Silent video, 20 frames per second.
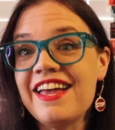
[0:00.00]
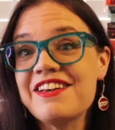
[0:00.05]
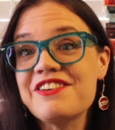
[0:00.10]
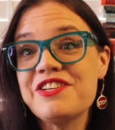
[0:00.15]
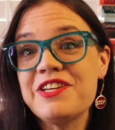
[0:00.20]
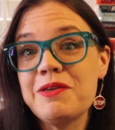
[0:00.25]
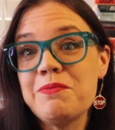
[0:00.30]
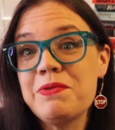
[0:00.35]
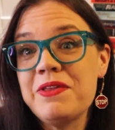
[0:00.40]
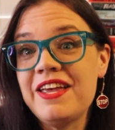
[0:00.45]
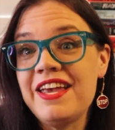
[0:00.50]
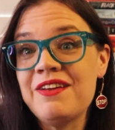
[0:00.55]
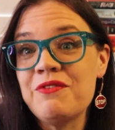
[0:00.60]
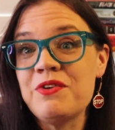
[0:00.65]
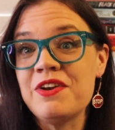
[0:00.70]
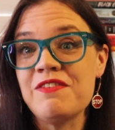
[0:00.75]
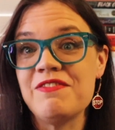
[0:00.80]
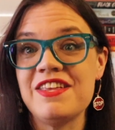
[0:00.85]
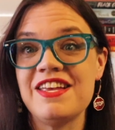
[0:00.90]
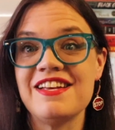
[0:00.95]
I actually played
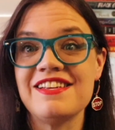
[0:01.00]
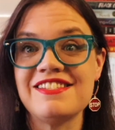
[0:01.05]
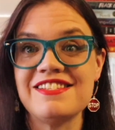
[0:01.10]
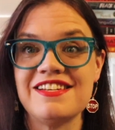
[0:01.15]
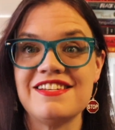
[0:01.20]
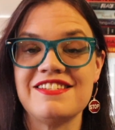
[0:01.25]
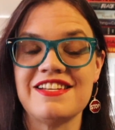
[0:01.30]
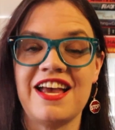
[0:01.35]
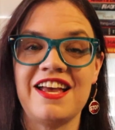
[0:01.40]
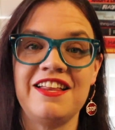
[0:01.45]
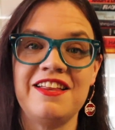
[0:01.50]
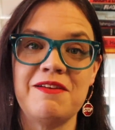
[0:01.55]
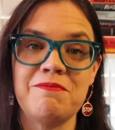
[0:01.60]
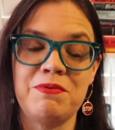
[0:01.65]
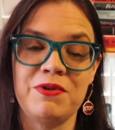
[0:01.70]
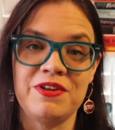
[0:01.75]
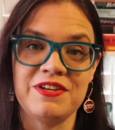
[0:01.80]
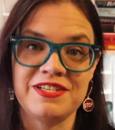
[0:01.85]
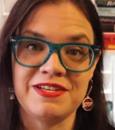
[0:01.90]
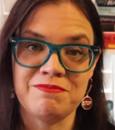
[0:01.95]
one of these in a dial up
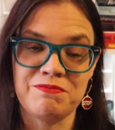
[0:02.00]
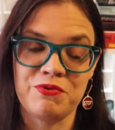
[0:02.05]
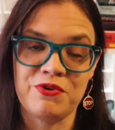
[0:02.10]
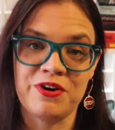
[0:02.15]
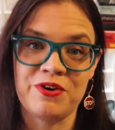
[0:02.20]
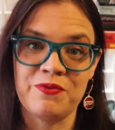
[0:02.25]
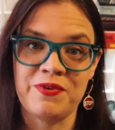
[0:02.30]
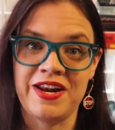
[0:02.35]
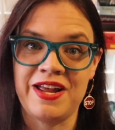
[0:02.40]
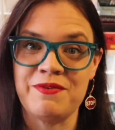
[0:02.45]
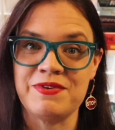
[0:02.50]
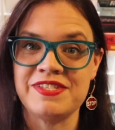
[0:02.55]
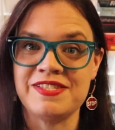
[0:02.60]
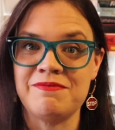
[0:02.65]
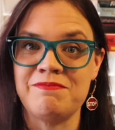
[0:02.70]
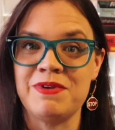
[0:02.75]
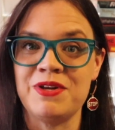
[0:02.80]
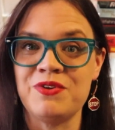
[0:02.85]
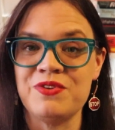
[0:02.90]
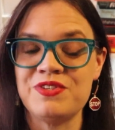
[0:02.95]
bulletin board when I was
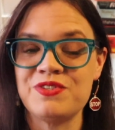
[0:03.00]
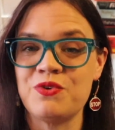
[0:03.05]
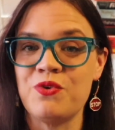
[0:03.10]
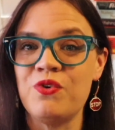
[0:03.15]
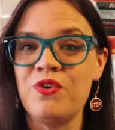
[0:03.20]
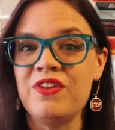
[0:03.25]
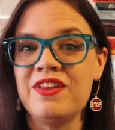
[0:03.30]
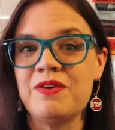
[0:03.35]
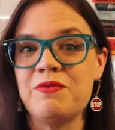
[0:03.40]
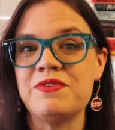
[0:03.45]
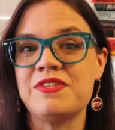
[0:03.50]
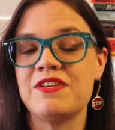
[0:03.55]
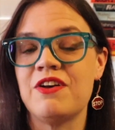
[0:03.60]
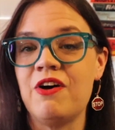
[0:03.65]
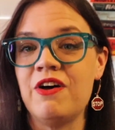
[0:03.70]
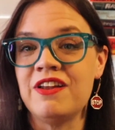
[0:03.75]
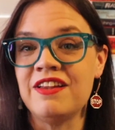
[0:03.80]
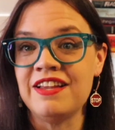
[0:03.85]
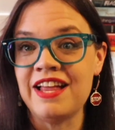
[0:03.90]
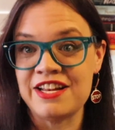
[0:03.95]
in middle school. It was
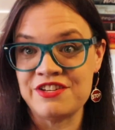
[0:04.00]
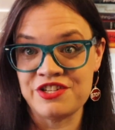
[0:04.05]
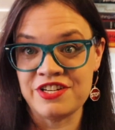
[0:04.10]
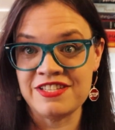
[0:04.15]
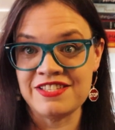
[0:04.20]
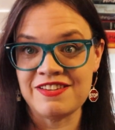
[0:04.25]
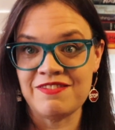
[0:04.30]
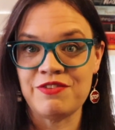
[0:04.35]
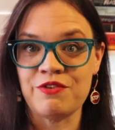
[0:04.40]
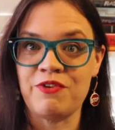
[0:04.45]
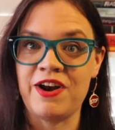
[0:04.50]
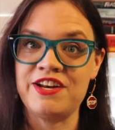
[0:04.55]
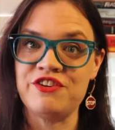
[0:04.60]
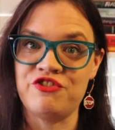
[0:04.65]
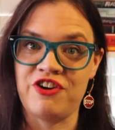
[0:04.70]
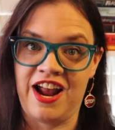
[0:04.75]
called Legends of the Red